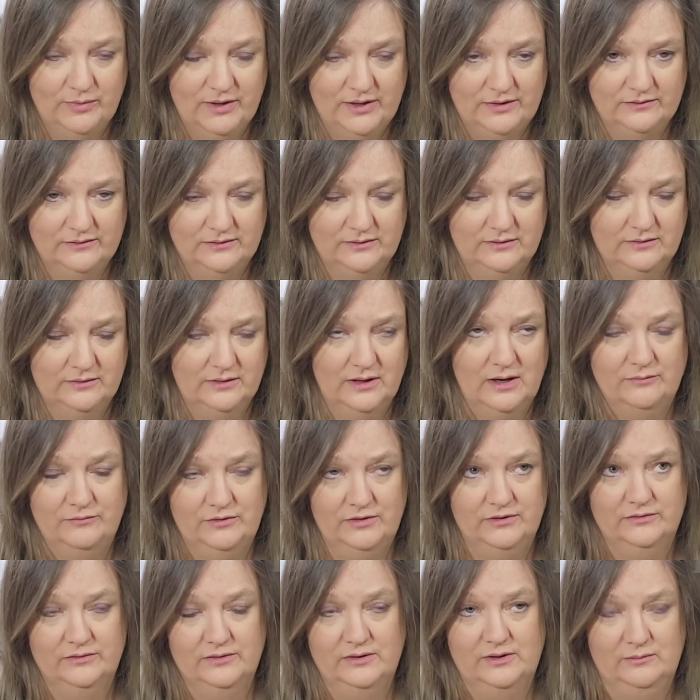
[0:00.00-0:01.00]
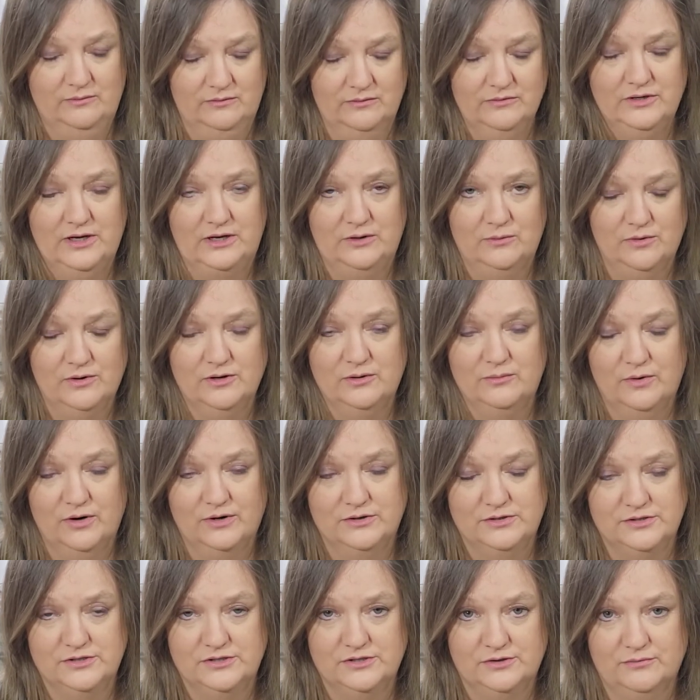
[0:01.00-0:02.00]
basis. Obviously, January to
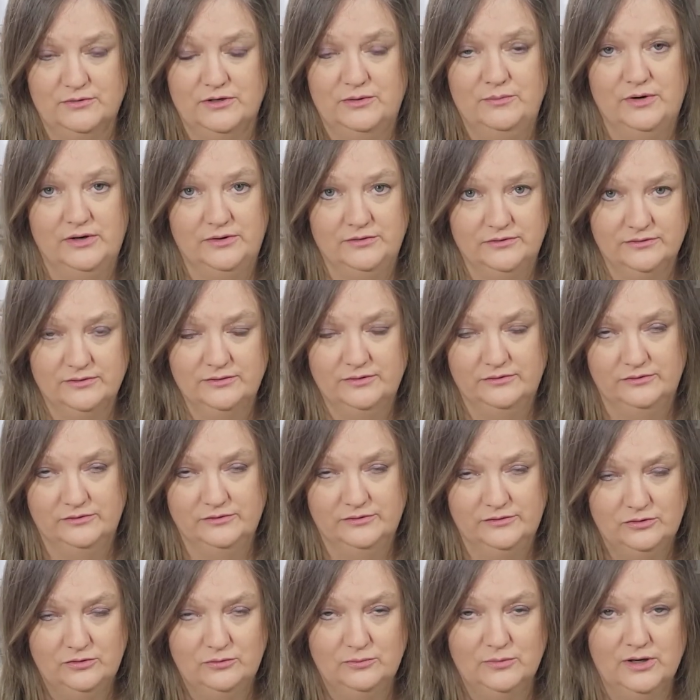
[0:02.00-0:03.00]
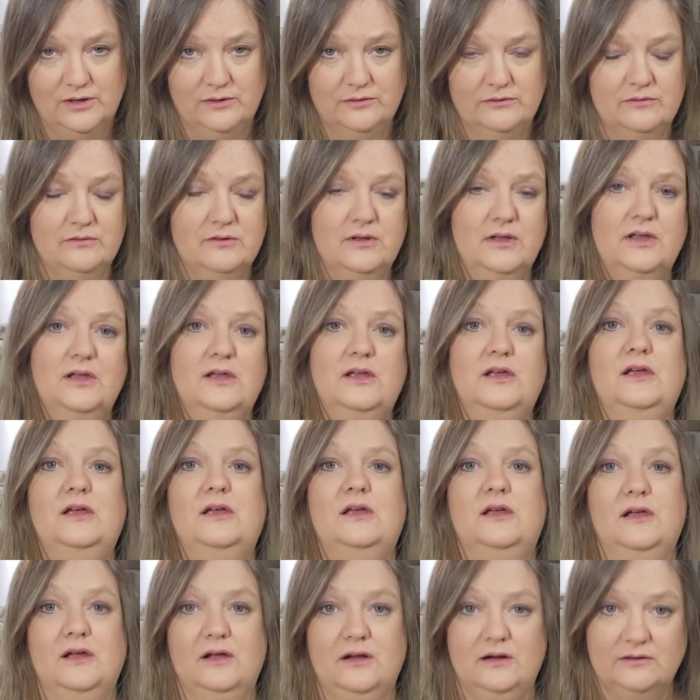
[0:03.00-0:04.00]
March is 3 months, and this is 2 months.
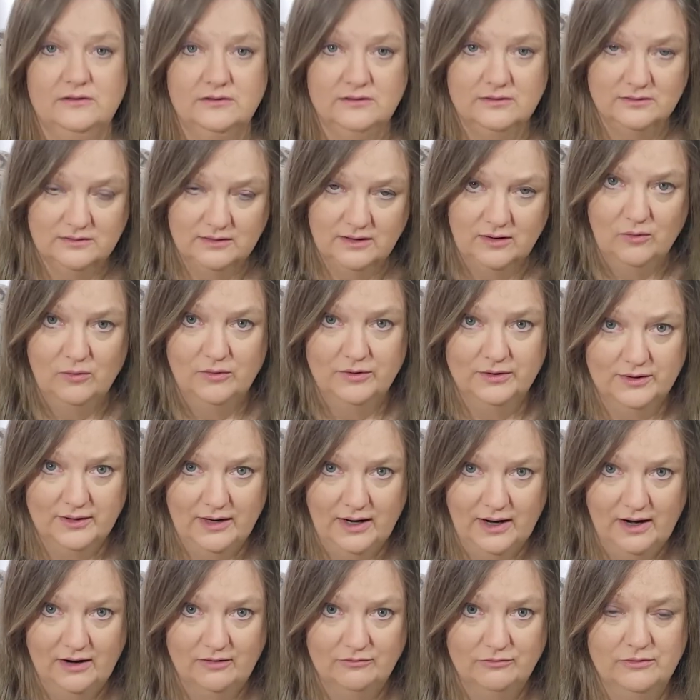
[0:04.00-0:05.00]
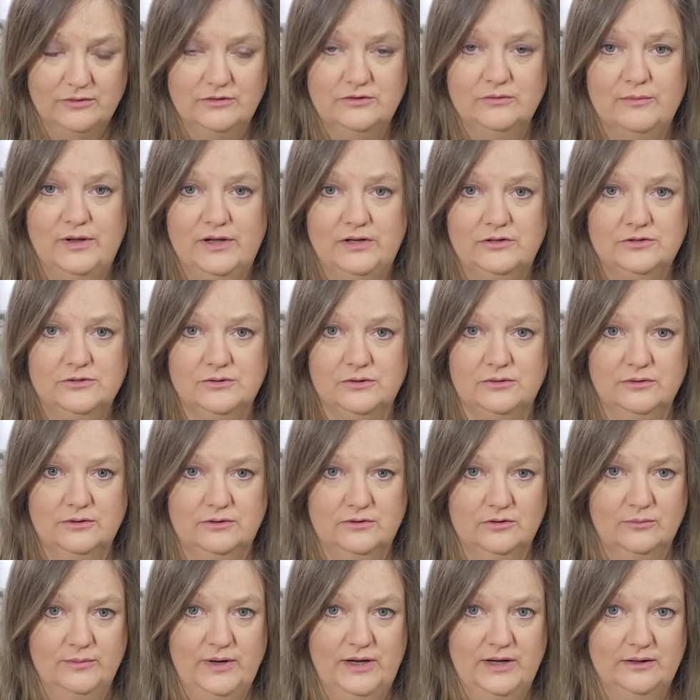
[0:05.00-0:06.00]
On an average, make sure that
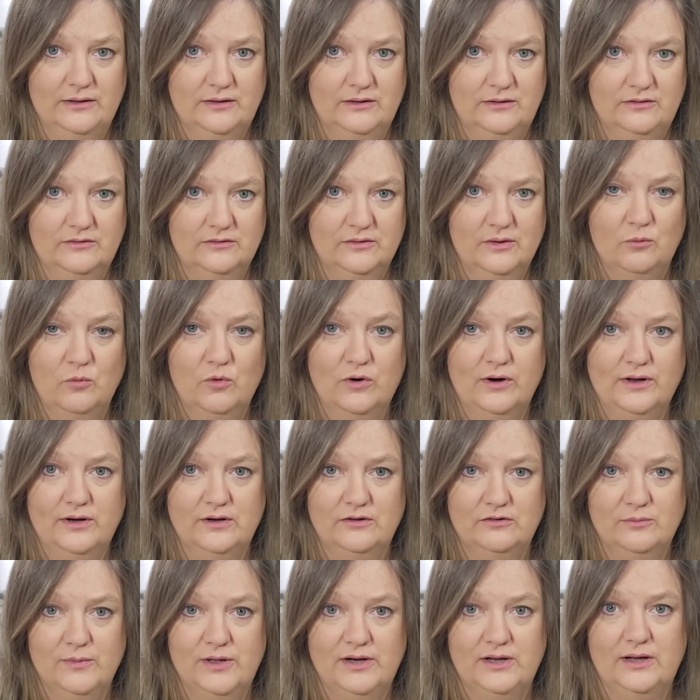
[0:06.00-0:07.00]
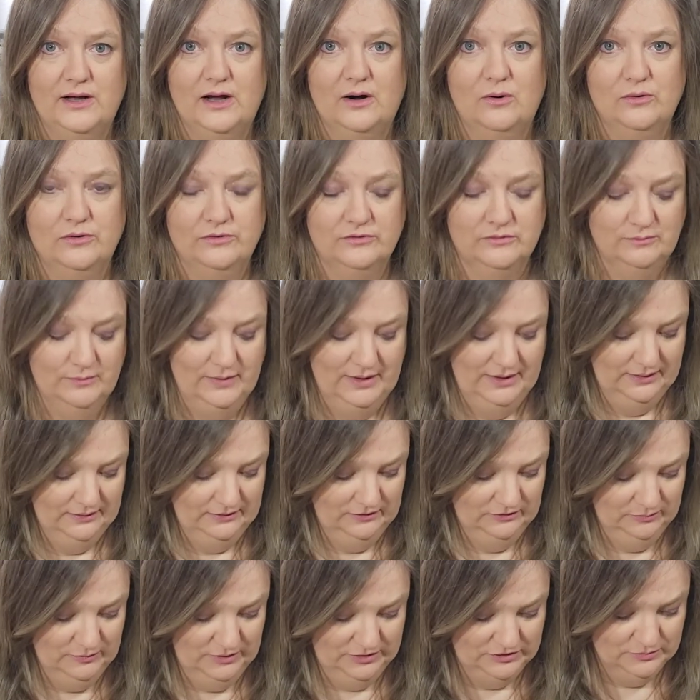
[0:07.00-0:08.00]
they're working as many hours and making
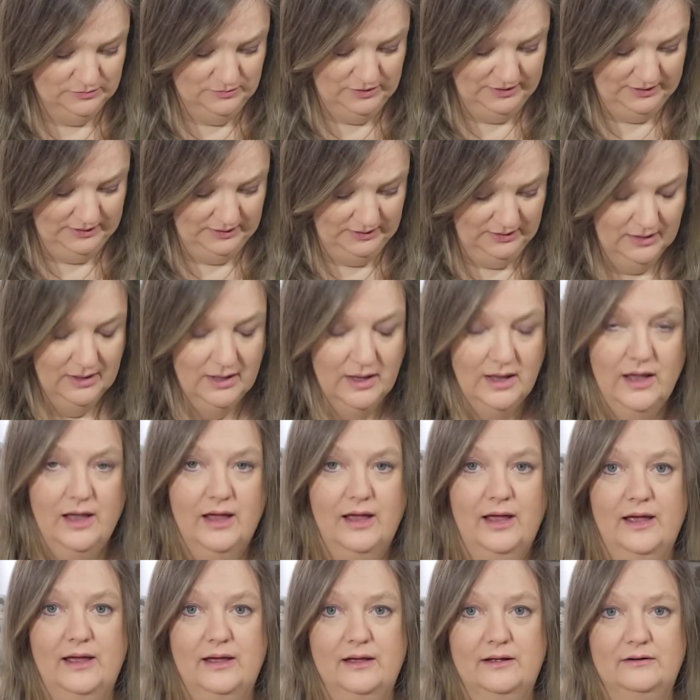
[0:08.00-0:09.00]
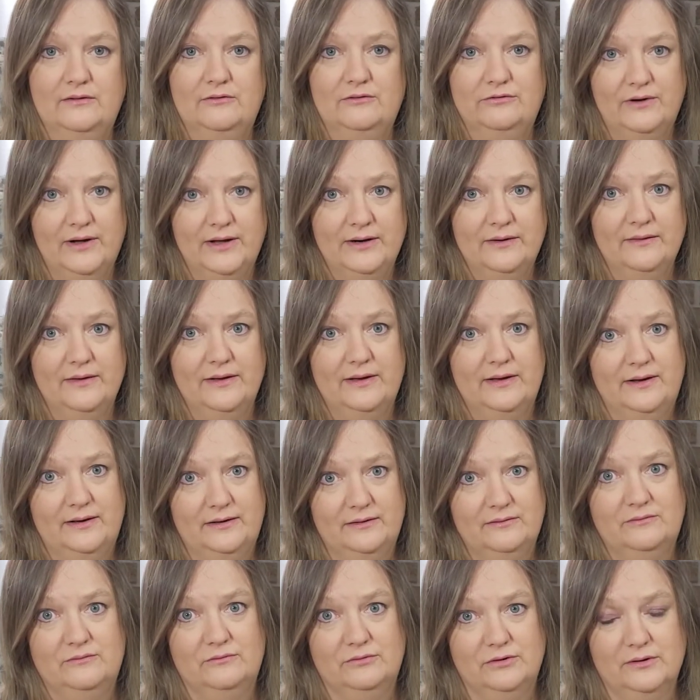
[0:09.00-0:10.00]
as much money. And finally,
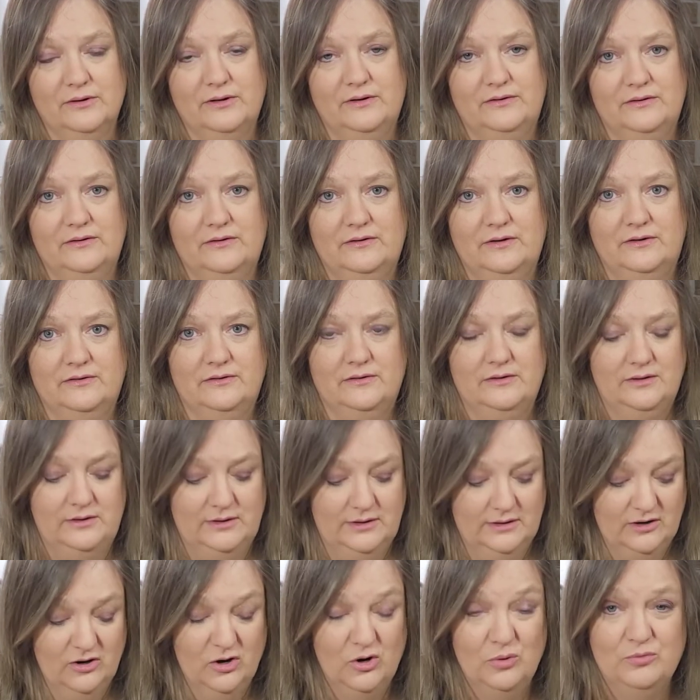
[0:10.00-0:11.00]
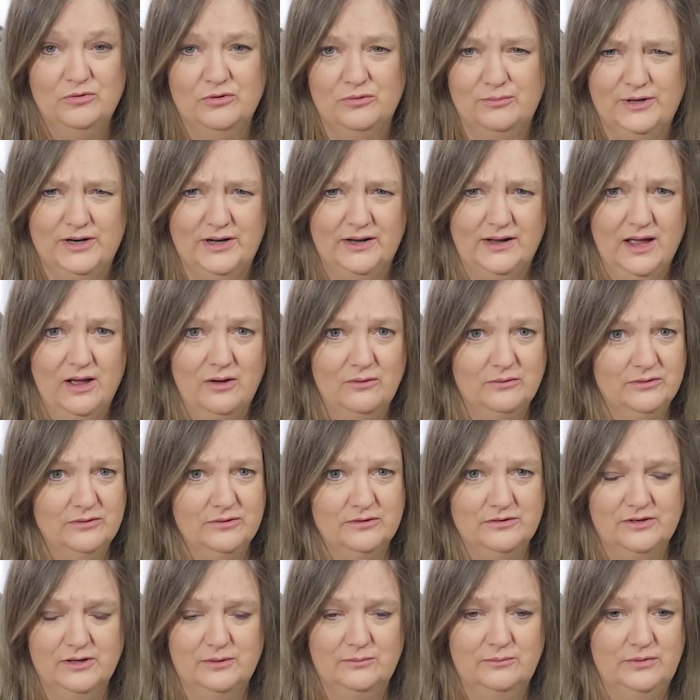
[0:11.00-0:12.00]
I really suggest that you get help from an accountant or
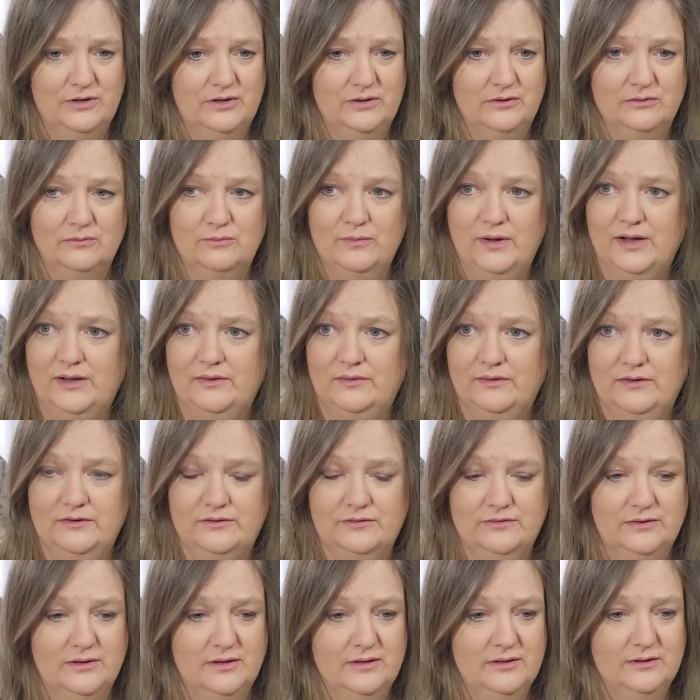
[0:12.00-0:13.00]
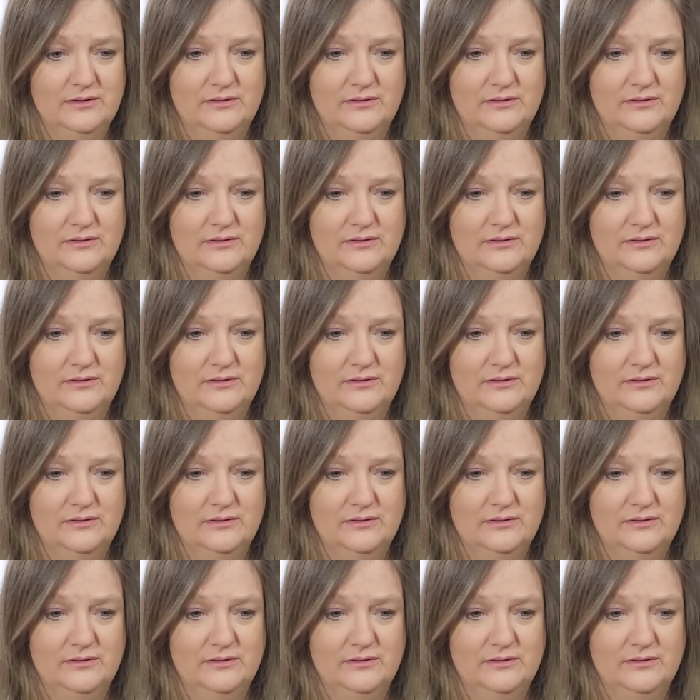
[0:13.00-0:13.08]
something, because man, this